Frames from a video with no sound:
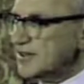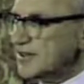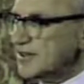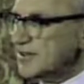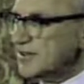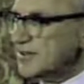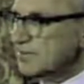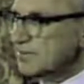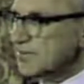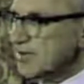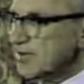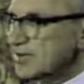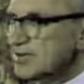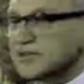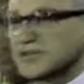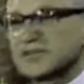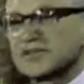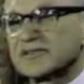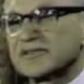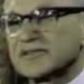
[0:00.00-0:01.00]
this
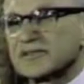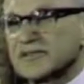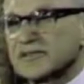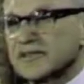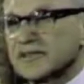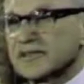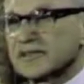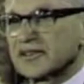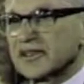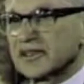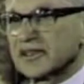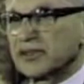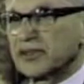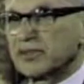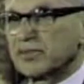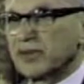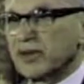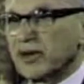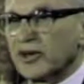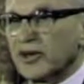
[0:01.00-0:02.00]
approach is that
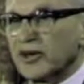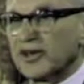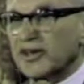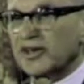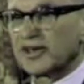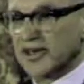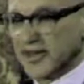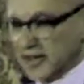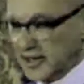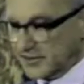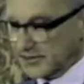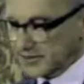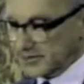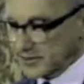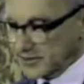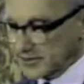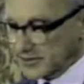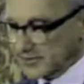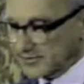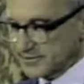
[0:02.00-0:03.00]
you belong to the government.